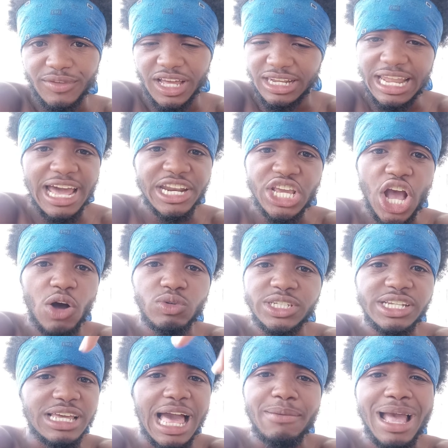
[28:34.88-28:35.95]
A lot of y'all was
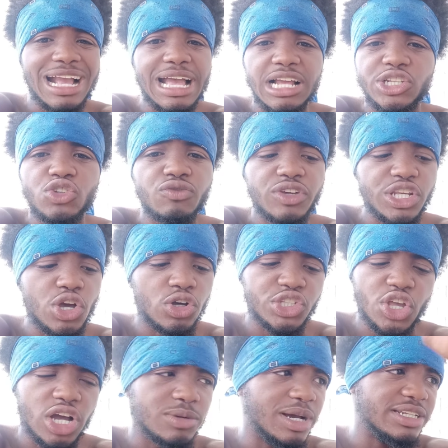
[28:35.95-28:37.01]
here. I, I, got two videos
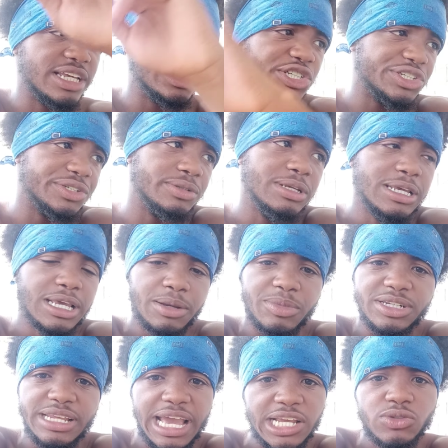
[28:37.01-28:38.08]
talking about that shit.
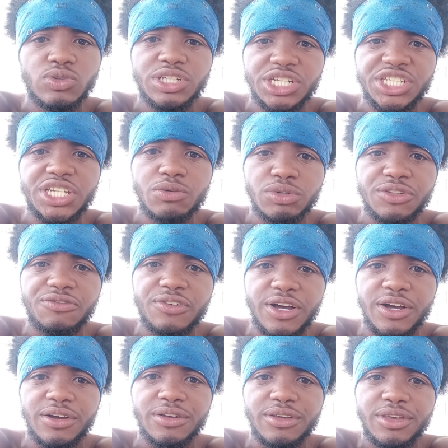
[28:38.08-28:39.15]
But that's what this shit was
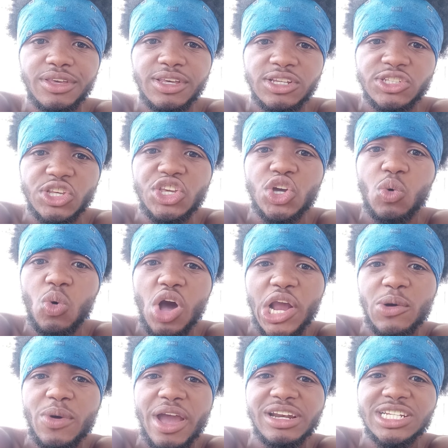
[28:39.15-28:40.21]
for. So you can
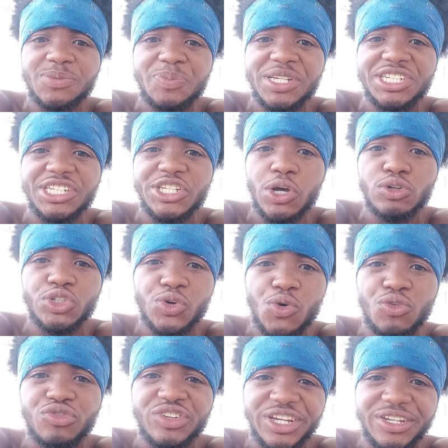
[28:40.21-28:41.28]
walk around this bitch in your
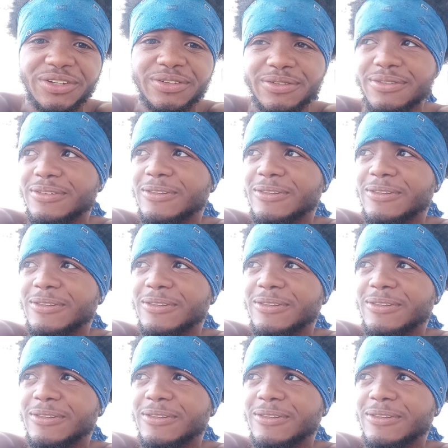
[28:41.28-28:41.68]
truth, nigga.